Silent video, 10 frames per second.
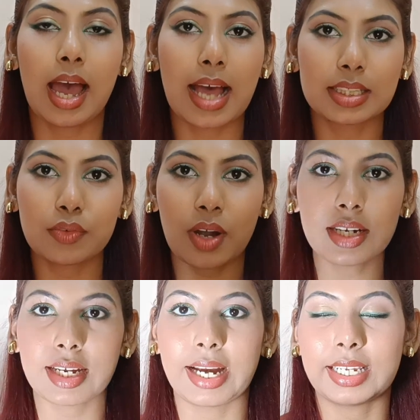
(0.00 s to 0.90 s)
as a
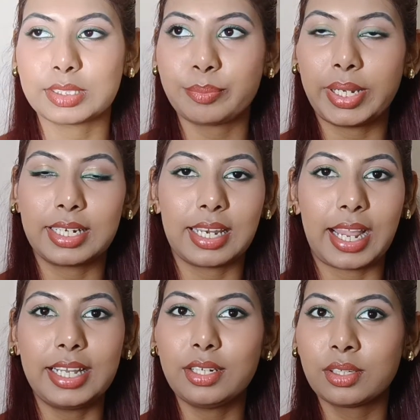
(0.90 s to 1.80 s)
front light, as a main
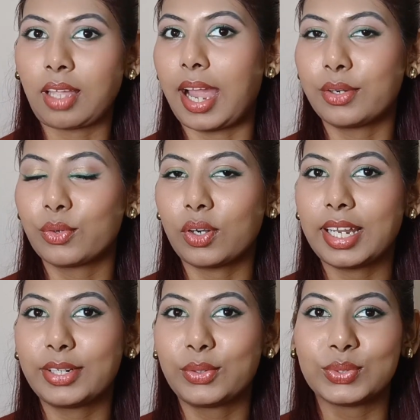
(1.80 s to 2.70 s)
light. I do not
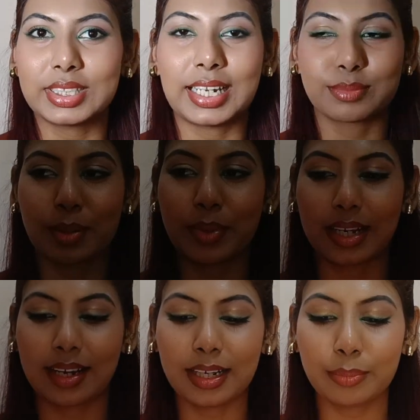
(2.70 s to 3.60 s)
like to use it as my
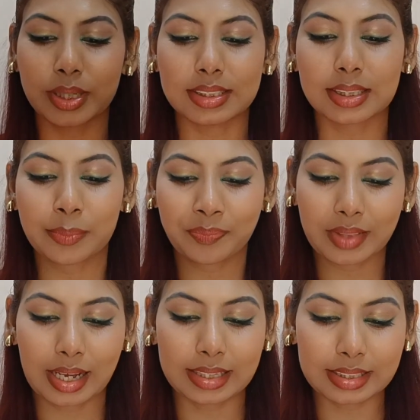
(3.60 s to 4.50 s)
main light because
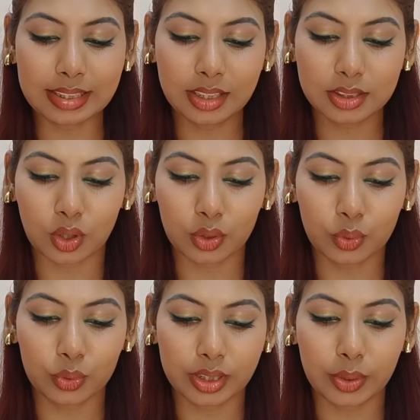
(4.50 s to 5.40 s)
I think it does not
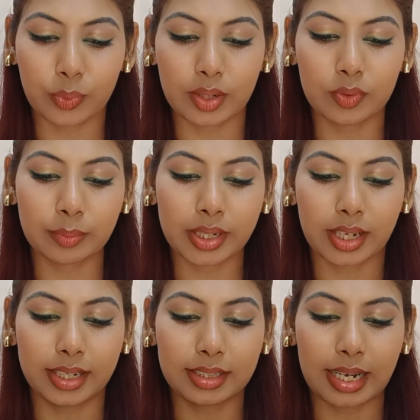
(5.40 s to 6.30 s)
go really well with my
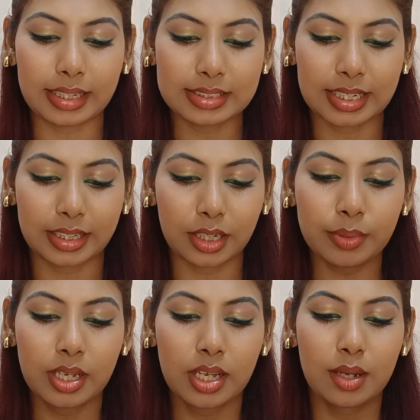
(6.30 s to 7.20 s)
current lighting
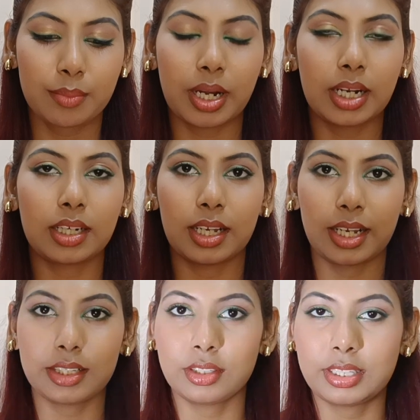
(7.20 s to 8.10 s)
setup. But
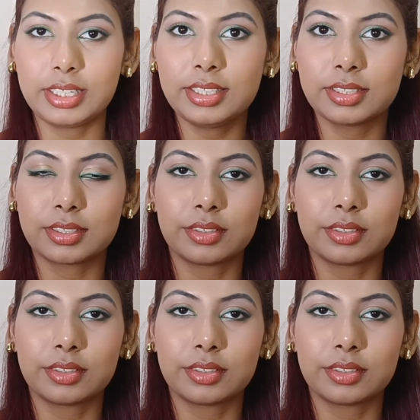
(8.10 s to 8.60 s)
I think